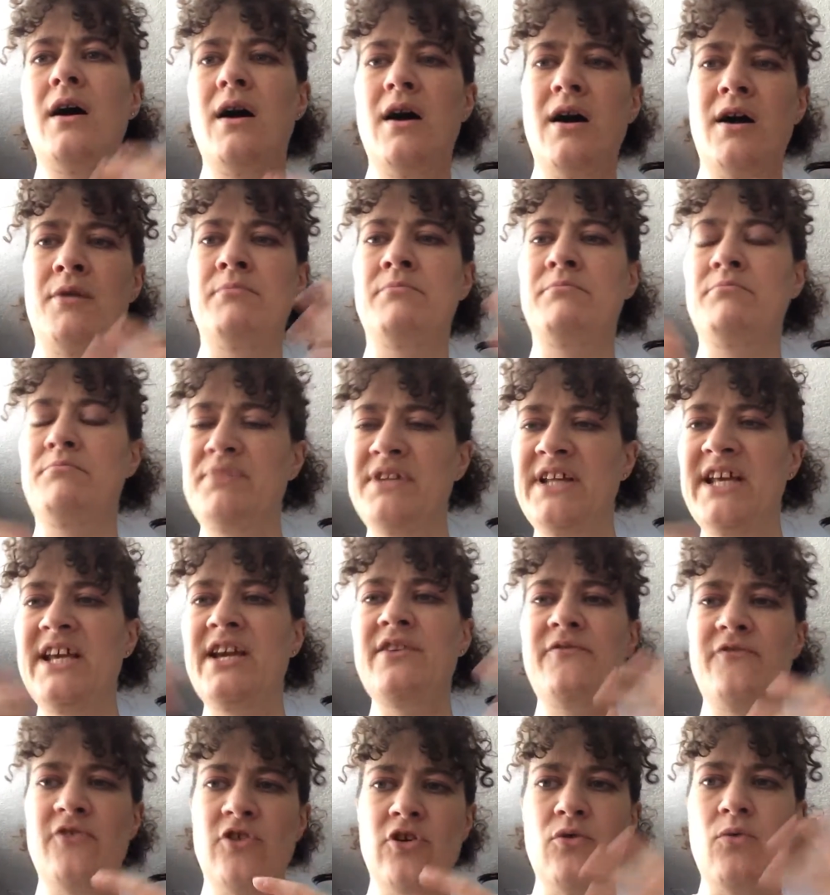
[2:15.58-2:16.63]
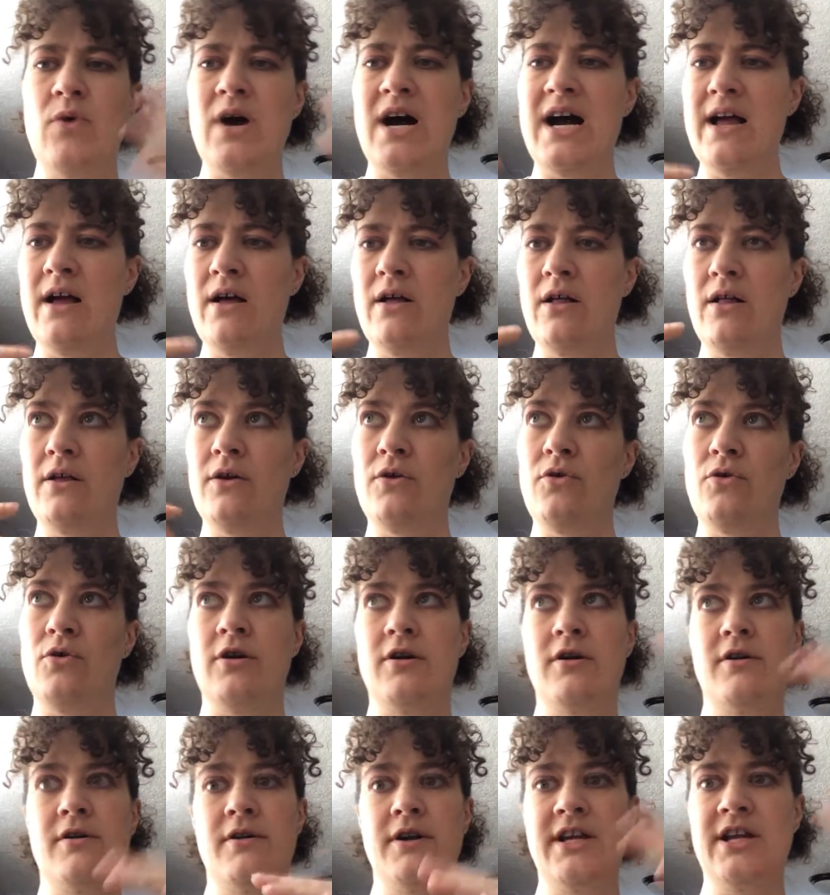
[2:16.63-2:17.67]
blink for a while,
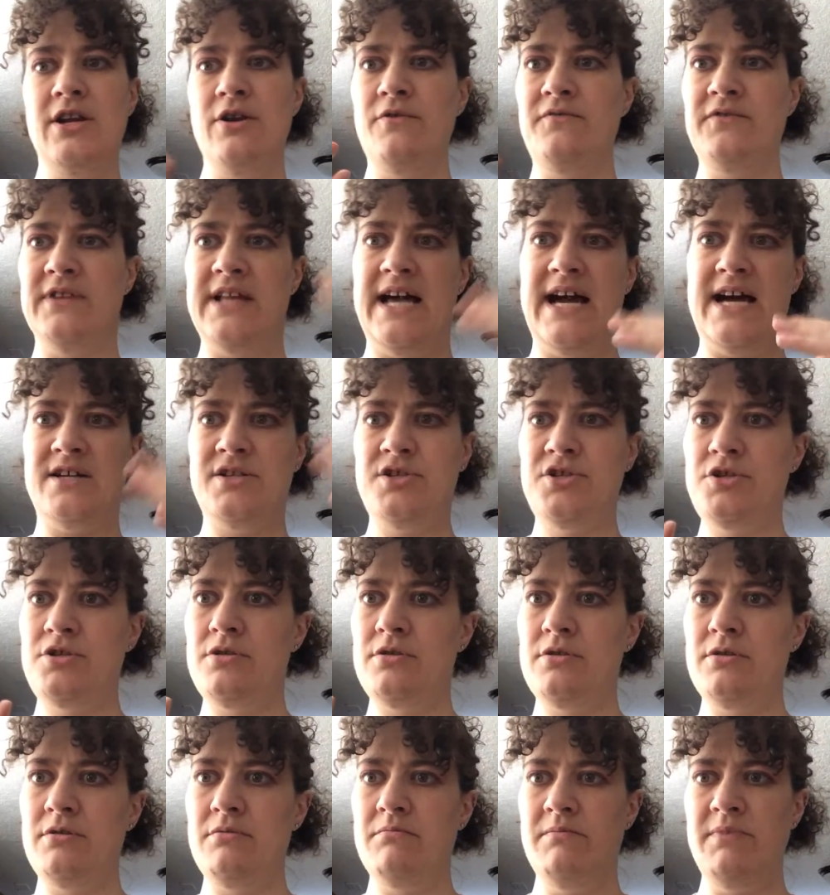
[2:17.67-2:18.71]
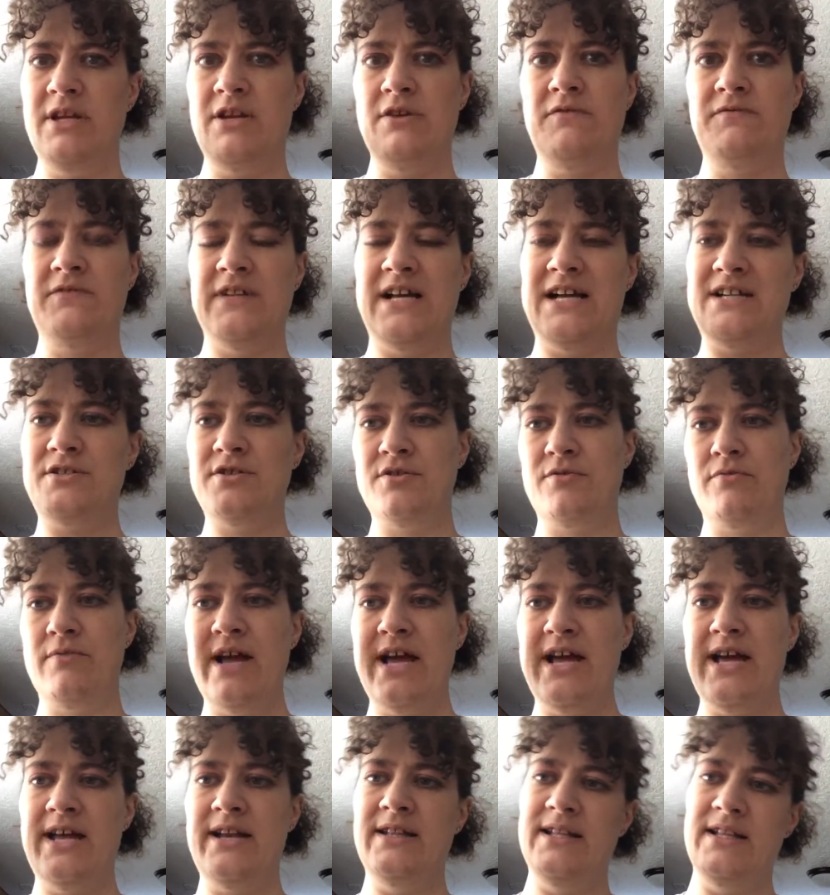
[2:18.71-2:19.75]
or, flash the
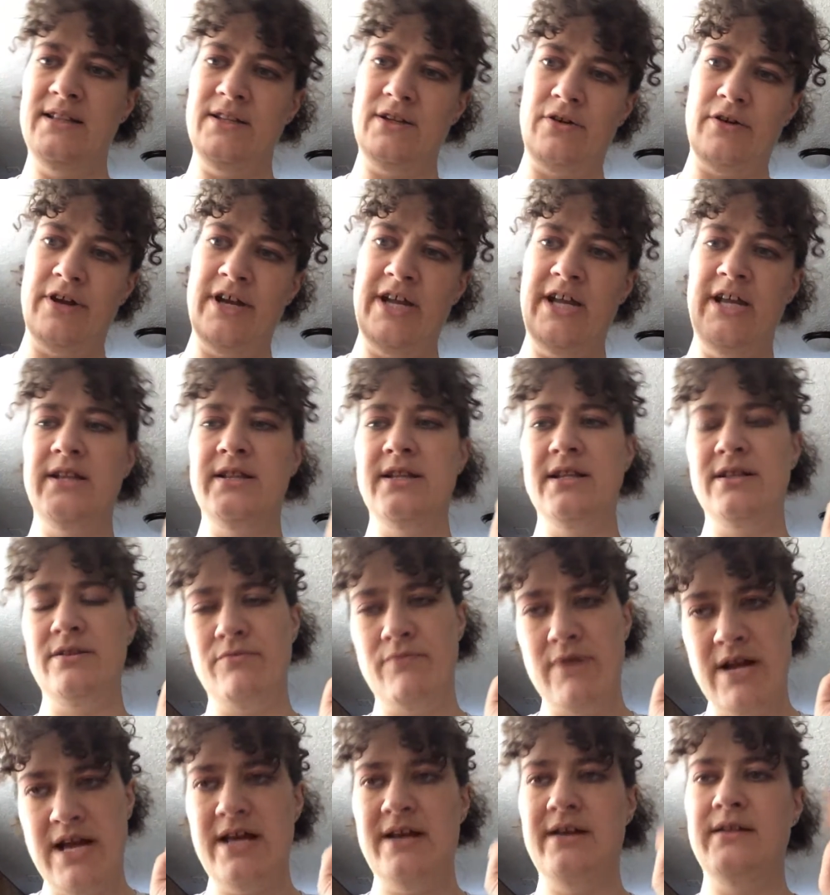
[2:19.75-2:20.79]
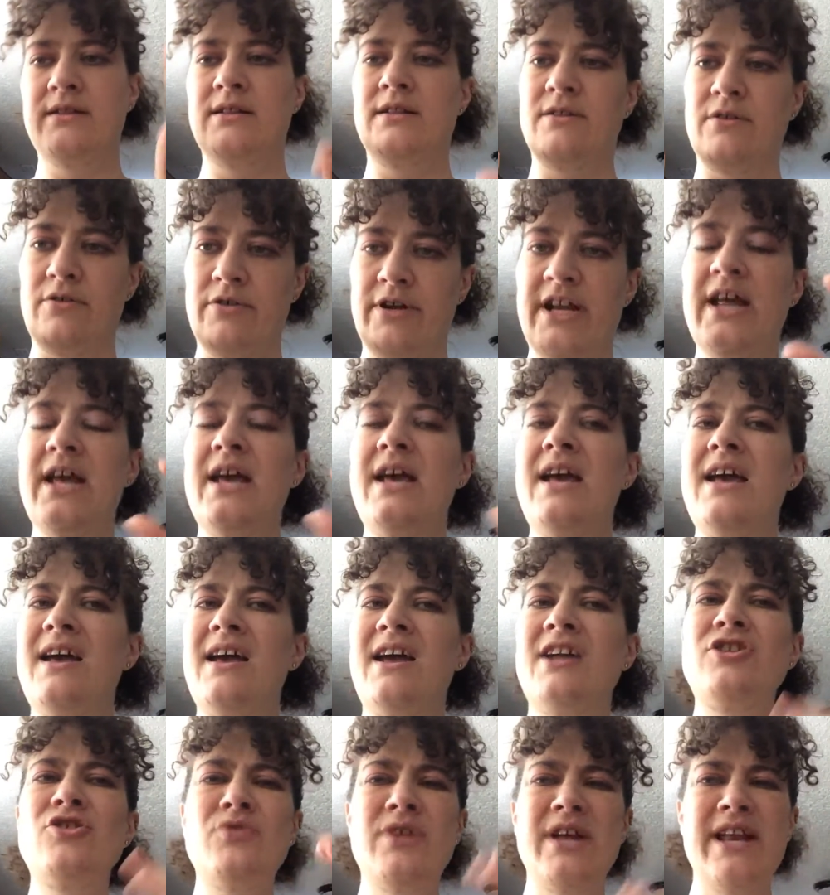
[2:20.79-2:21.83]
red and then the green and then the red and then the green.
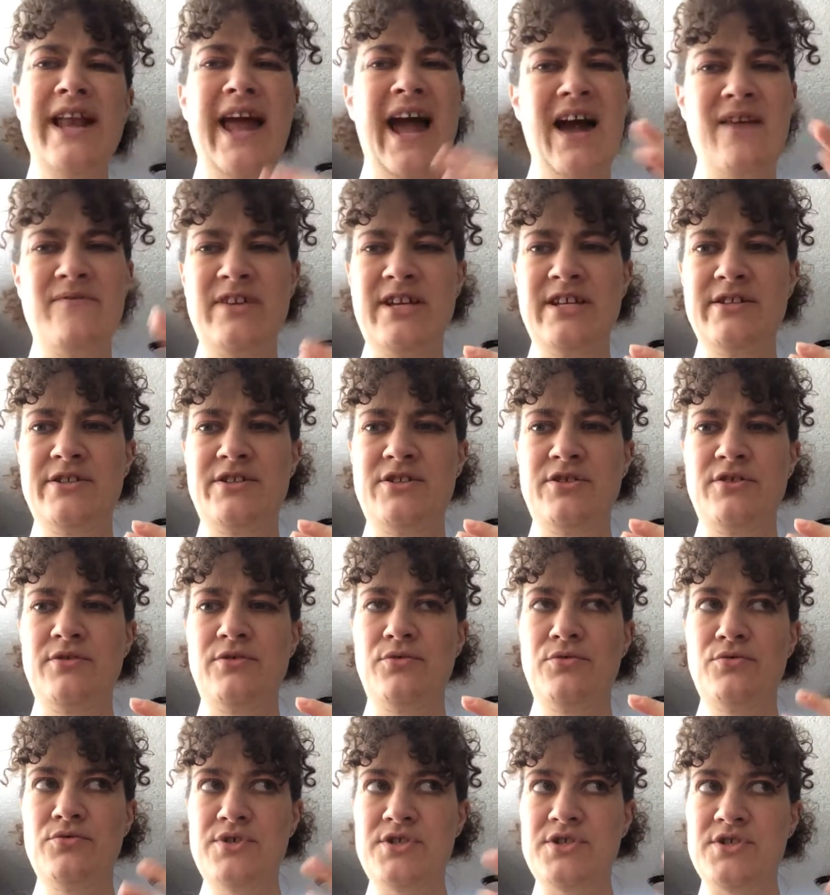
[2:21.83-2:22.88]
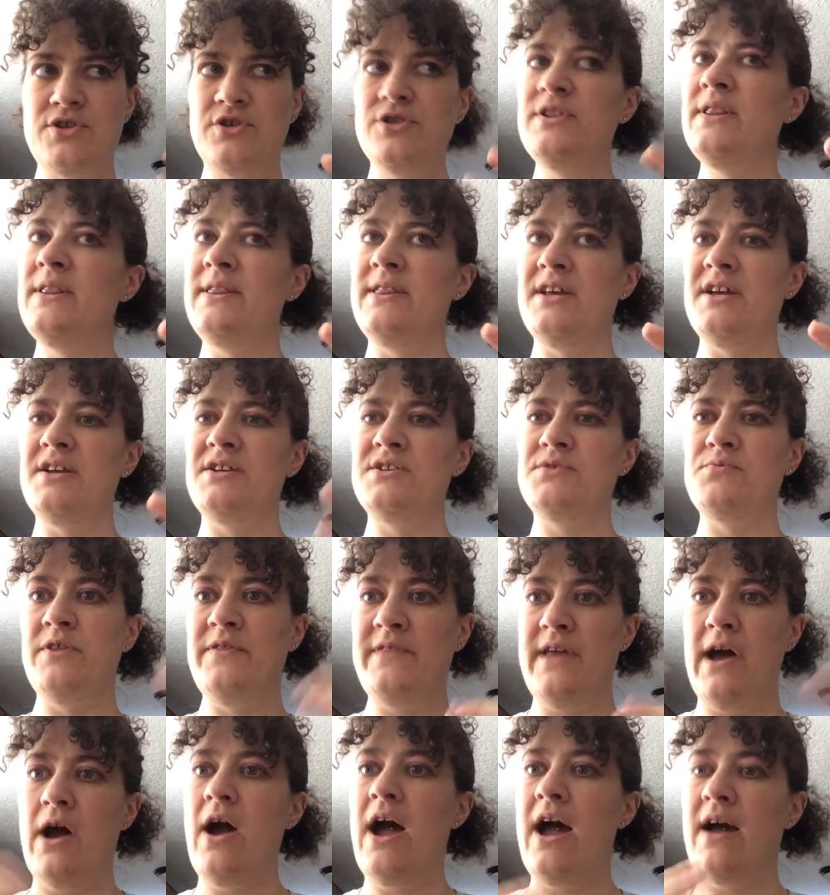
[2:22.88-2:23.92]
And you can have it do certain things
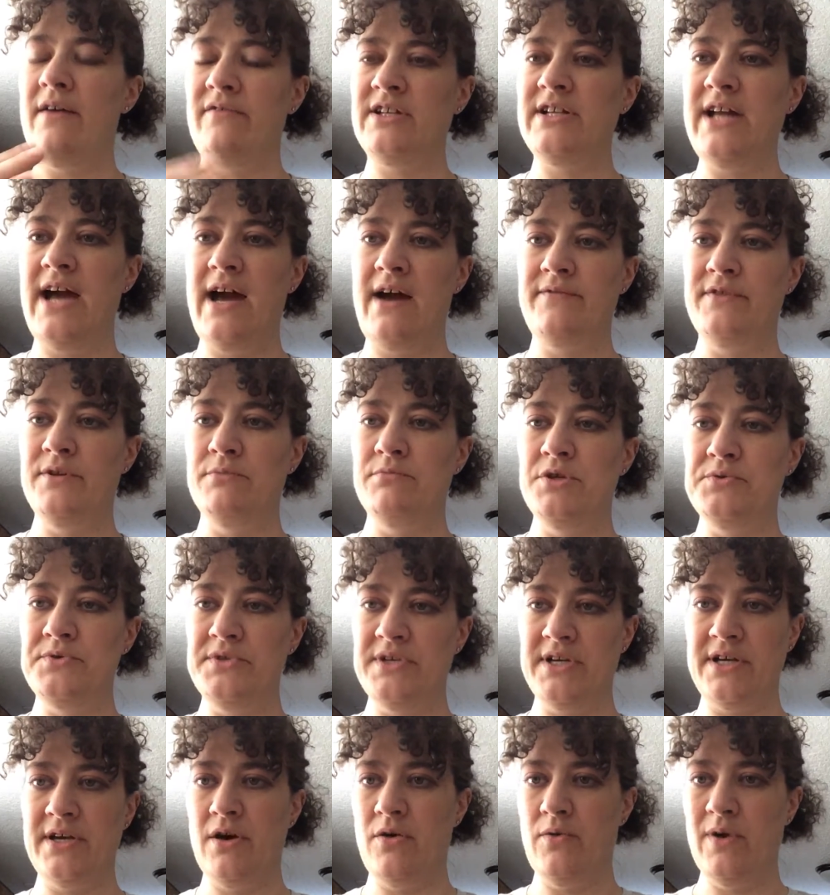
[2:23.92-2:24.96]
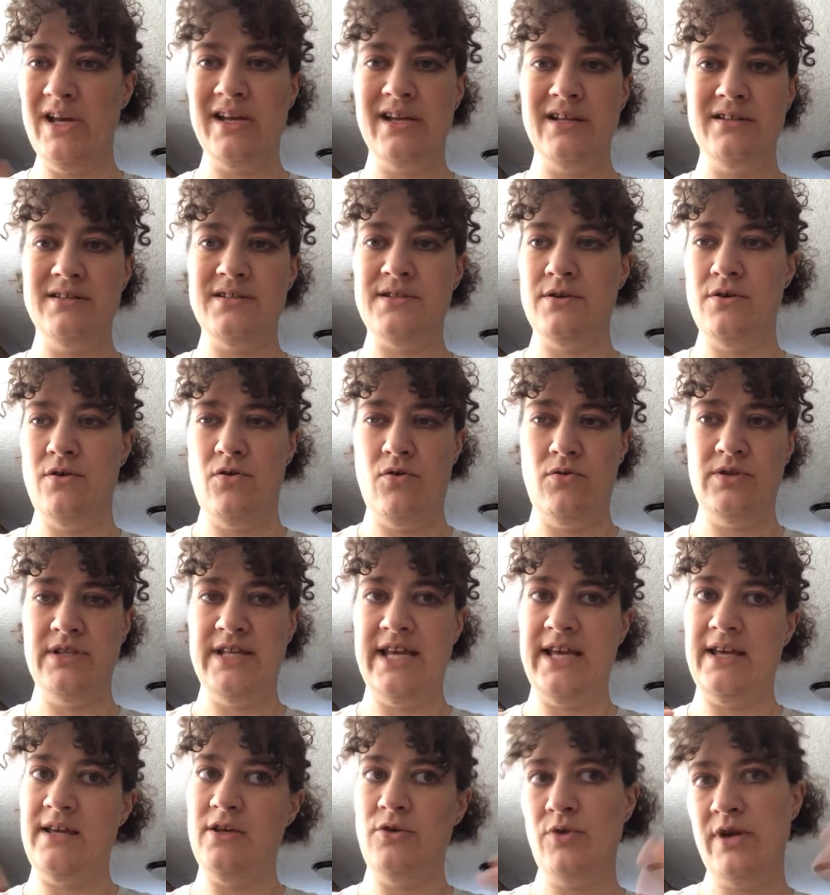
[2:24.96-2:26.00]
without having to have the music going. And so
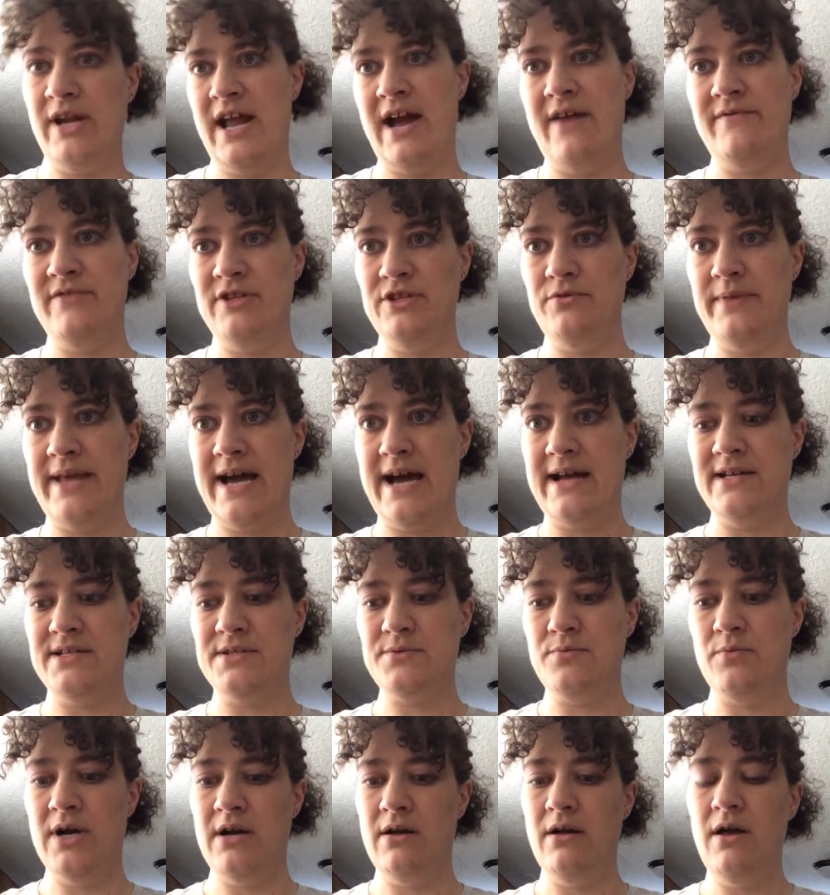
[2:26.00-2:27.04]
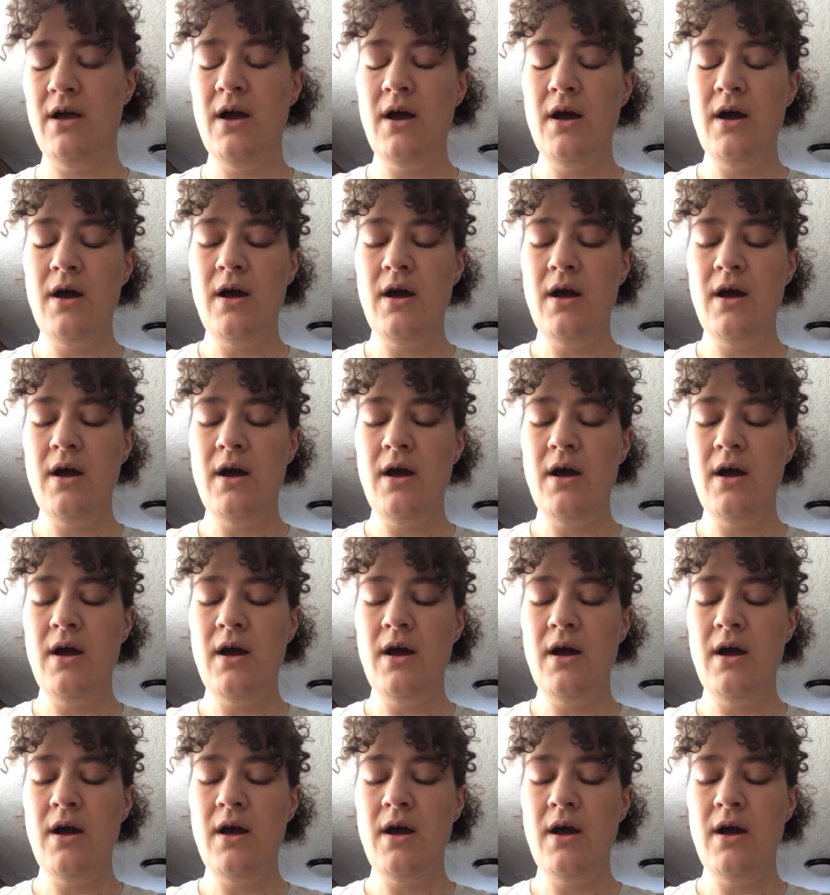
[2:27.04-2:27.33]
like you can have it do that as well.